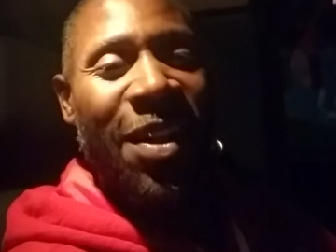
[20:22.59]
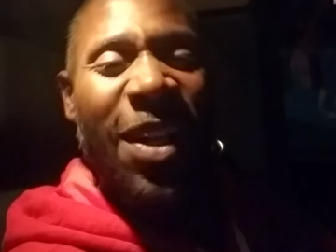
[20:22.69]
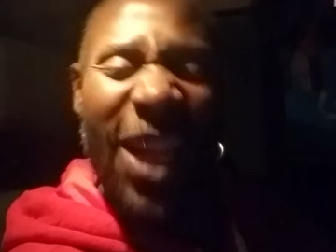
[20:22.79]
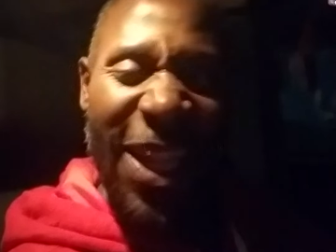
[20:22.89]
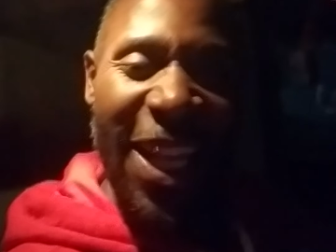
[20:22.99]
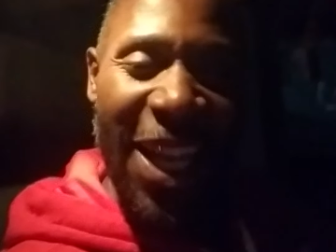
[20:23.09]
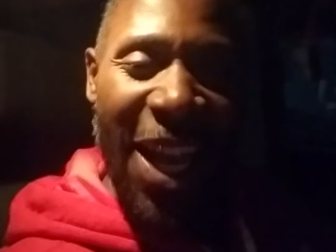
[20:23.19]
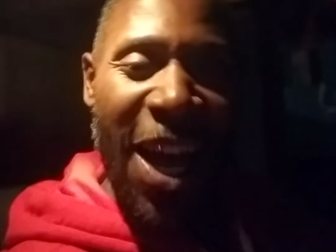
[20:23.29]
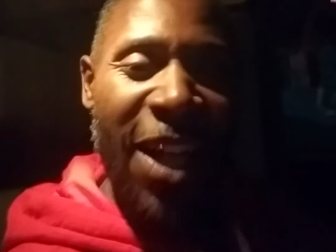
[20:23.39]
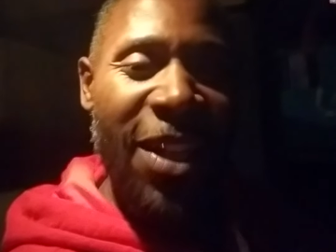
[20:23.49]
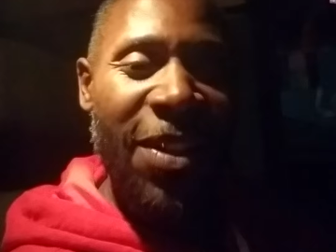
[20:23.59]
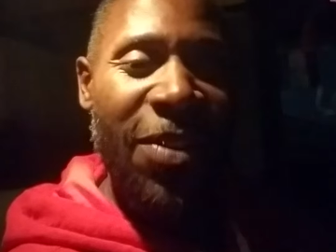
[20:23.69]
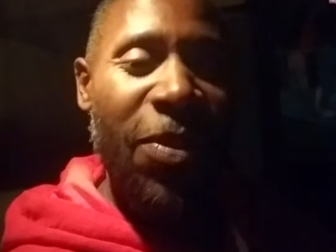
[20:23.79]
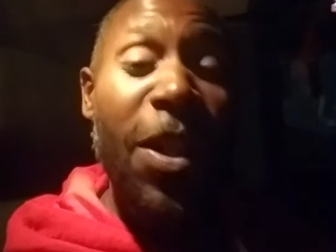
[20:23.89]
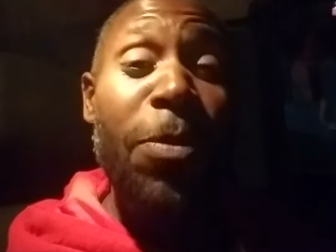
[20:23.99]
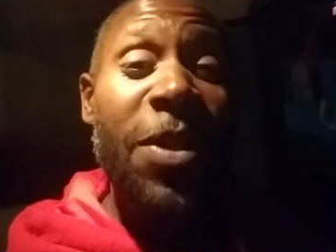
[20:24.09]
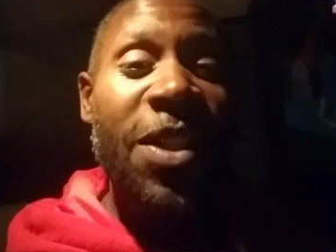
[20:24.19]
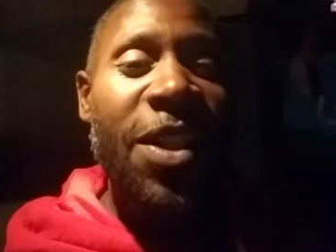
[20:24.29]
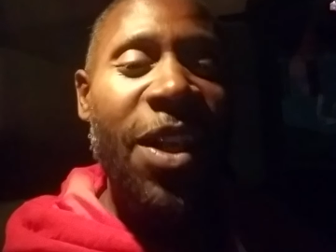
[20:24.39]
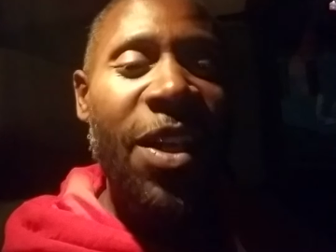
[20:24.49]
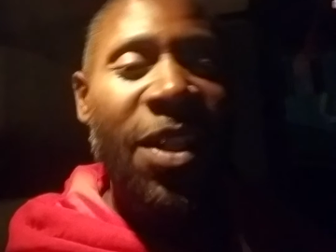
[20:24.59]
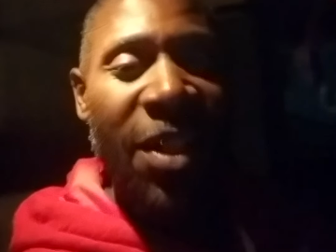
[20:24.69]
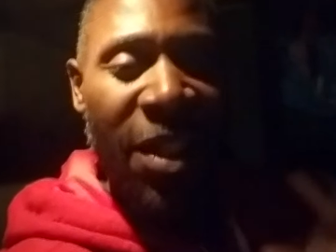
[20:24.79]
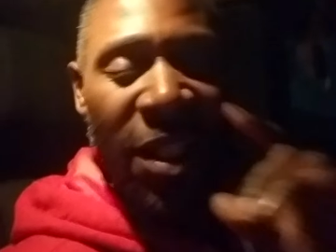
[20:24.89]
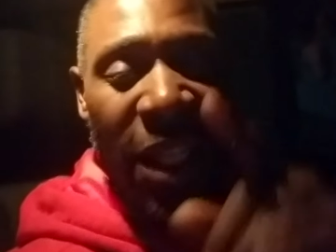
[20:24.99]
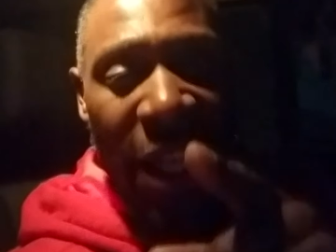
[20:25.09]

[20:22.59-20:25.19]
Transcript: I thank God for letting me see that. thank